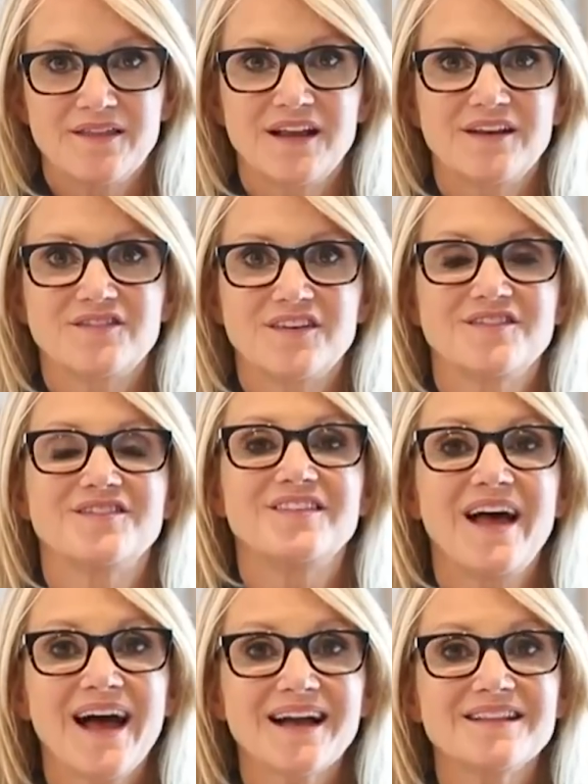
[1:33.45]
that is
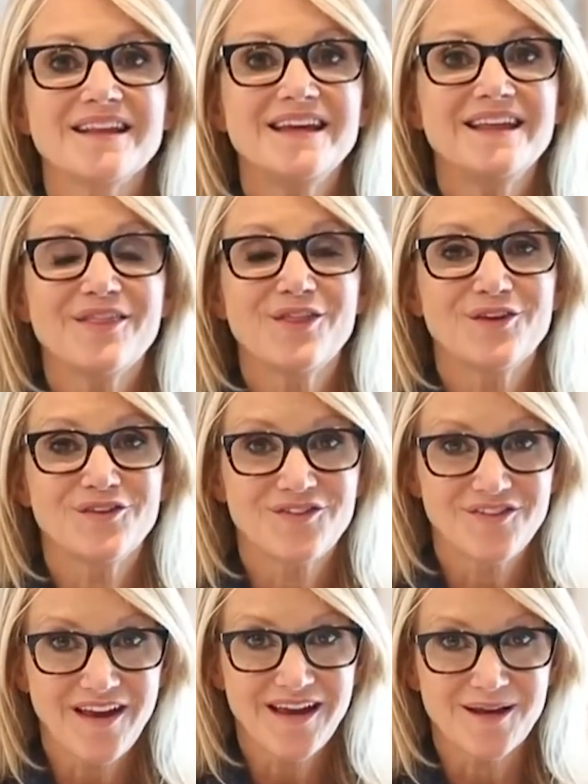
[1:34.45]
exactly the
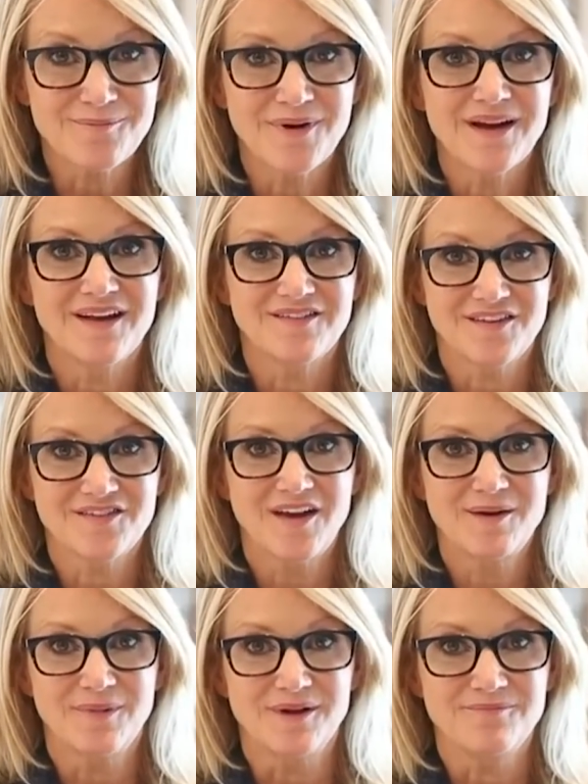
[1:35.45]
same as
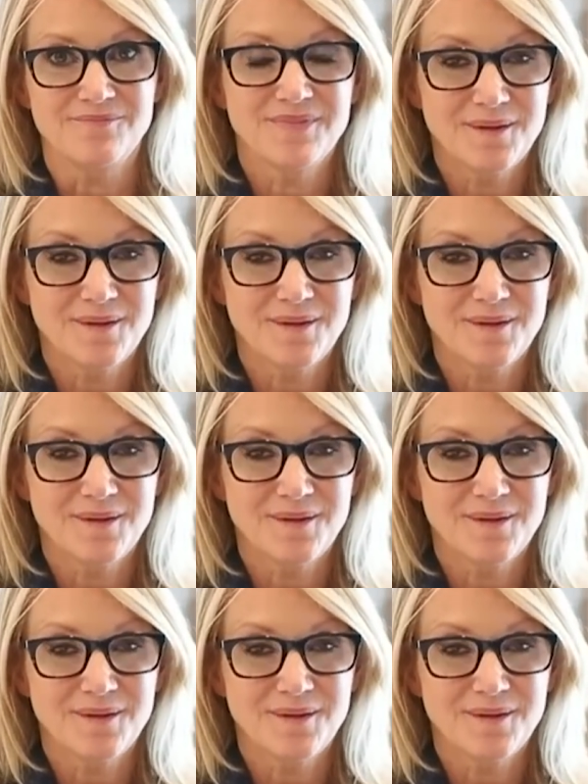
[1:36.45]
excitement.